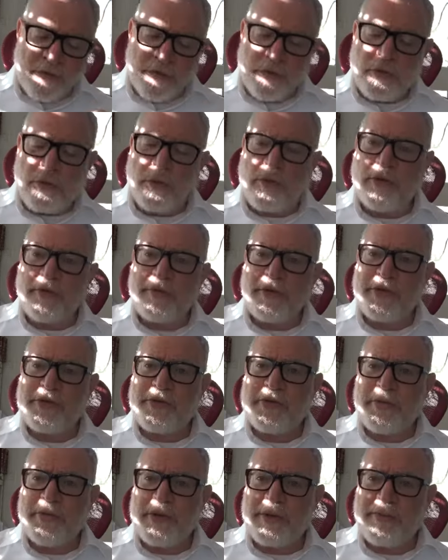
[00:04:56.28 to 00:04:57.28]
for all of
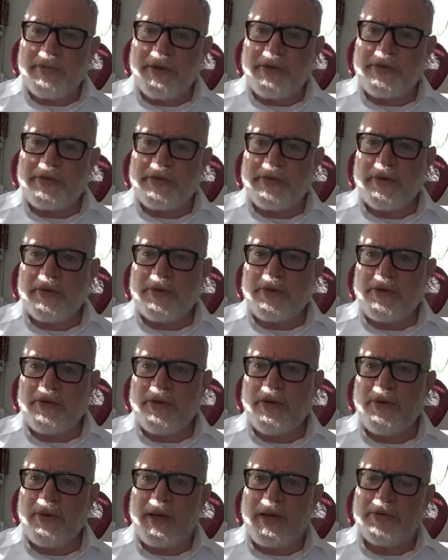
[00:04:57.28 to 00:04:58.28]
us that we must
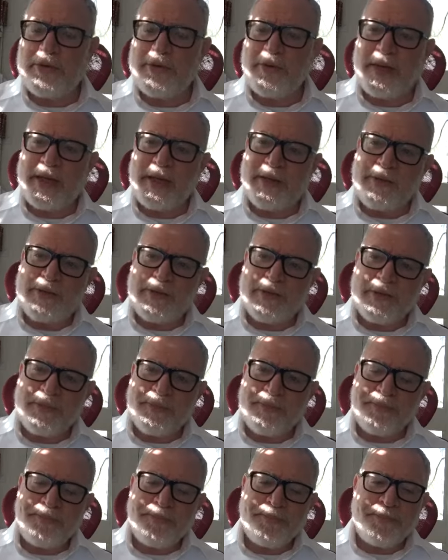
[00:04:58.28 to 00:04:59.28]
know how to answer.
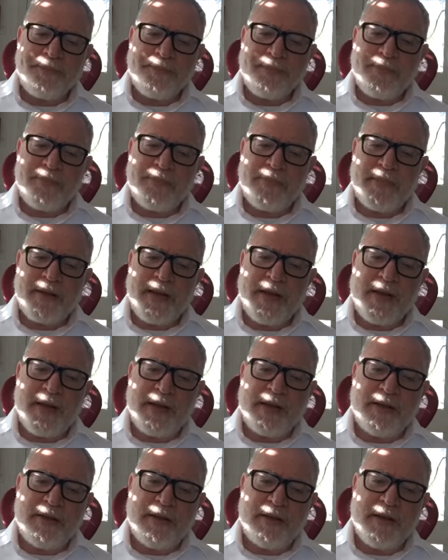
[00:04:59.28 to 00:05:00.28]

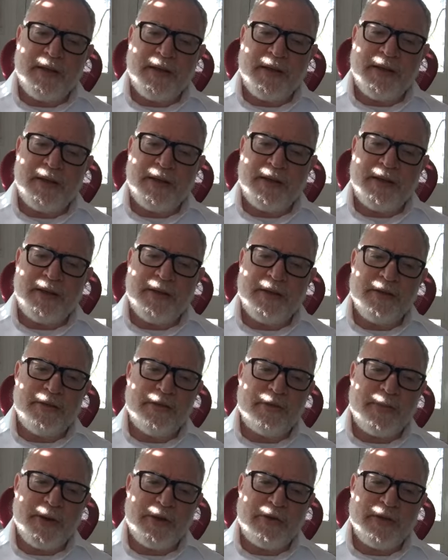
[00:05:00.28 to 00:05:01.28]
and
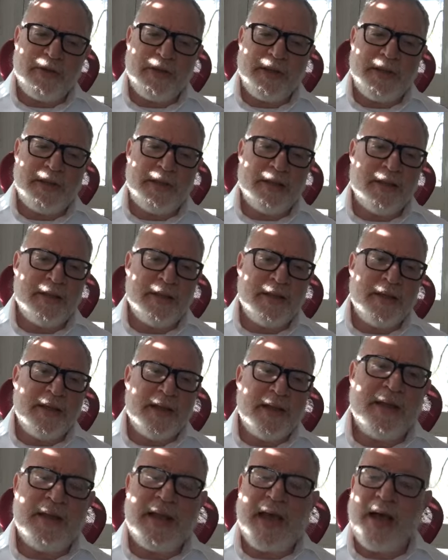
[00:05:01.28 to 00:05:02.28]
especially in
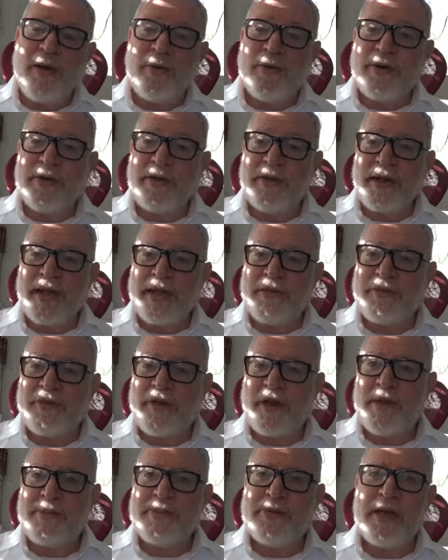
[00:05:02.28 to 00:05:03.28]
our
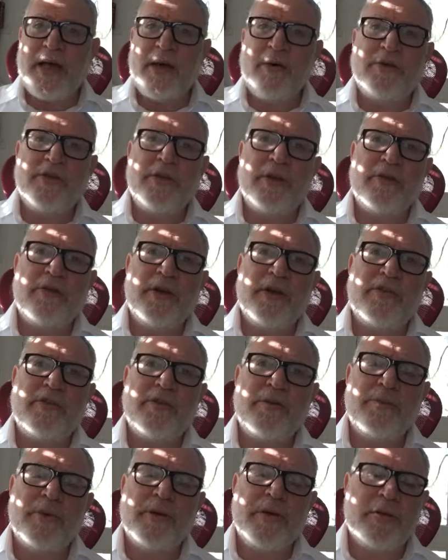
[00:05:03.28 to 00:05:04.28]
lifetimes, in our
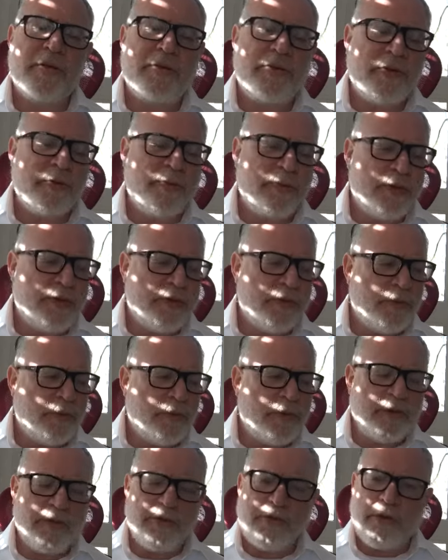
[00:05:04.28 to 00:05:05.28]
generation, where the
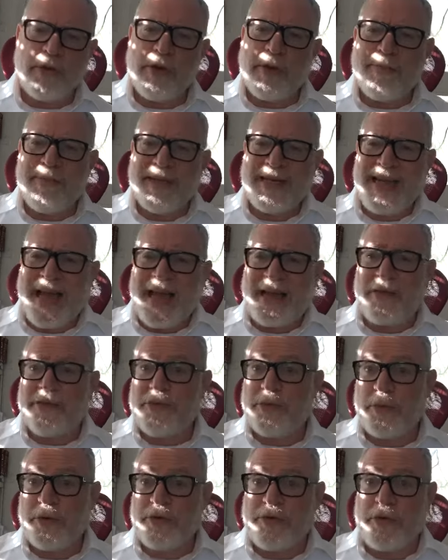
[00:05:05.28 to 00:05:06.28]
world is going bananas,
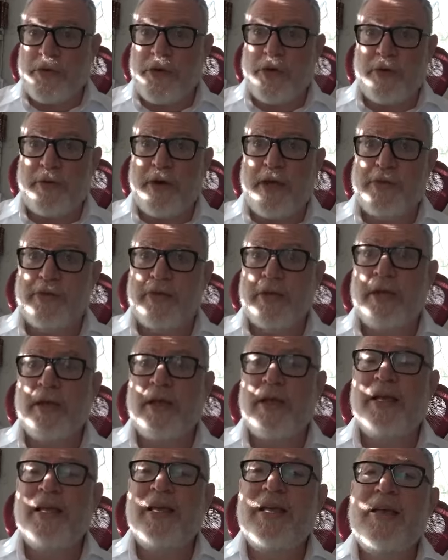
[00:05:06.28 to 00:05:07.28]
the world's going crazy.
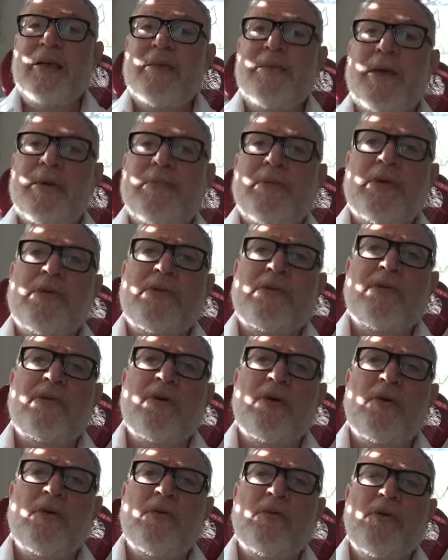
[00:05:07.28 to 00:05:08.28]
People are
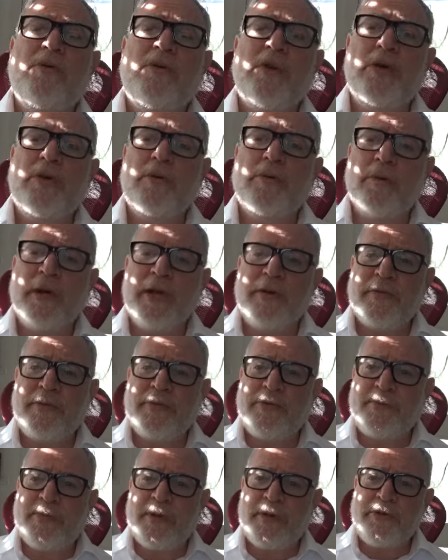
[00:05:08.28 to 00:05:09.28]
so moving away
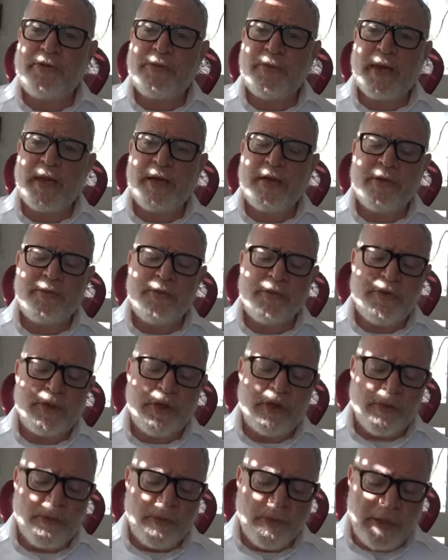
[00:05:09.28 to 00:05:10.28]
from spirituality,
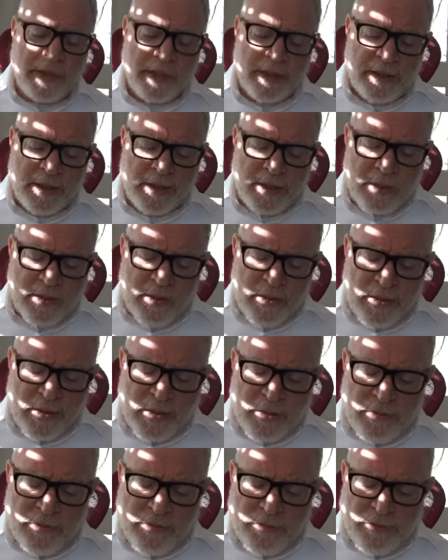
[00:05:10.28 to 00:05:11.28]
moving away
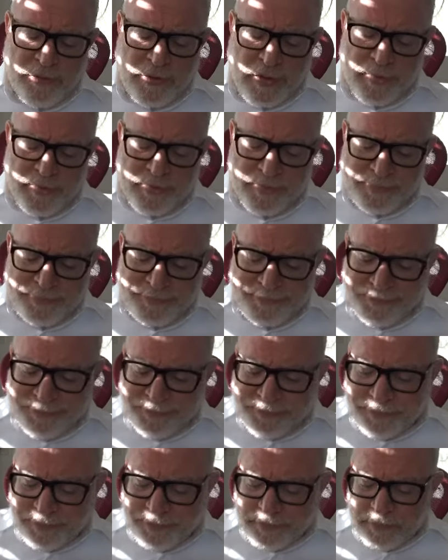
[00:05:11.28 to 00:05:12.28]
from
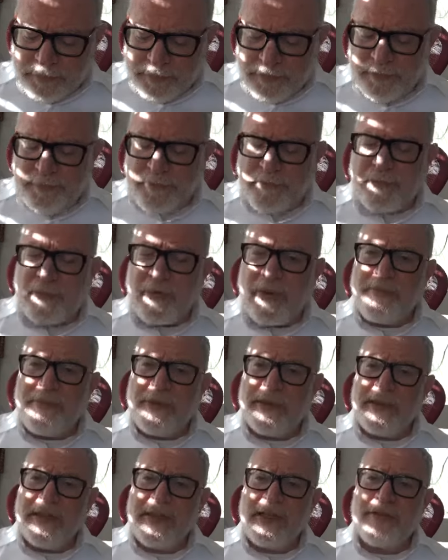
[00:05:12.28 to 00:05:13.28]

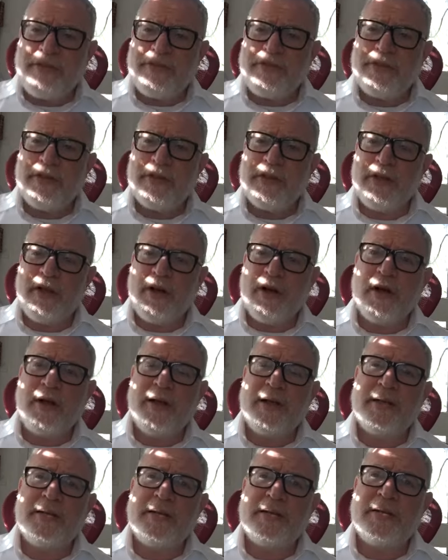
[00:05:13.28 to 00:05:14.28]
belief in
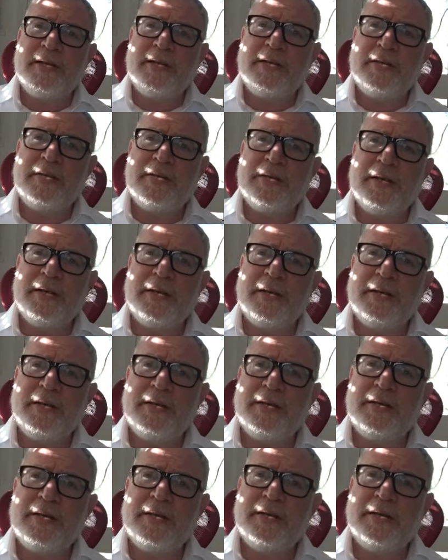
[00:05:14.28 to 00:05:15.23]
God, and